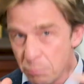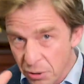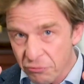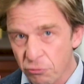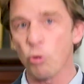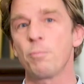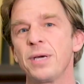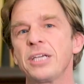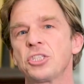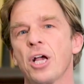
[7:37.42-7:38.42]
before
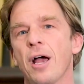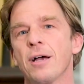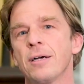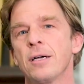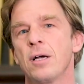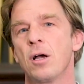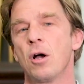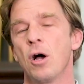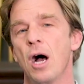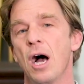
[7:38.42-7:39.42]
picture
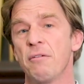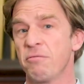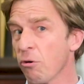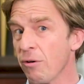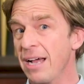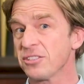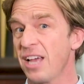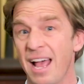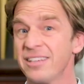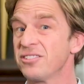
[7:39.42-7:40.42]
for us
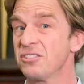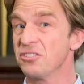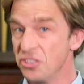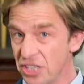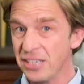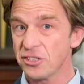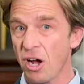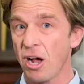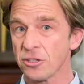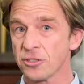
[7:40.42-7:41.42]
as
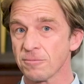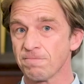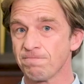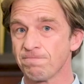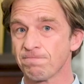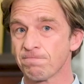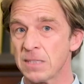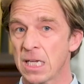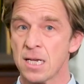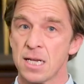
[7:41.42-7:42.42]
Gentiles.
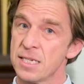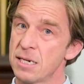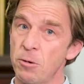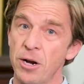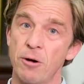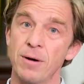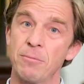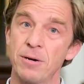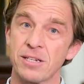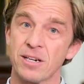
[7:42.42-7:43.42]
Someone I
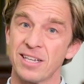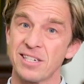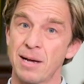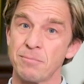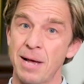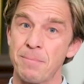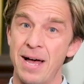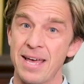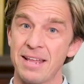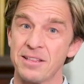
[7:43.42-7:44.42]
read recently summed up
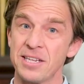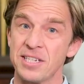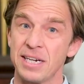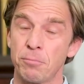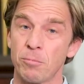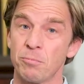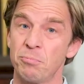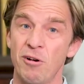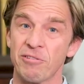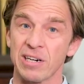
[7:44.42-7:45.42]
our ethnicity problem
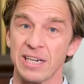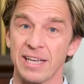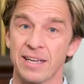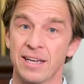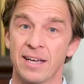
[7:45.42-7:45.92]
perfectly.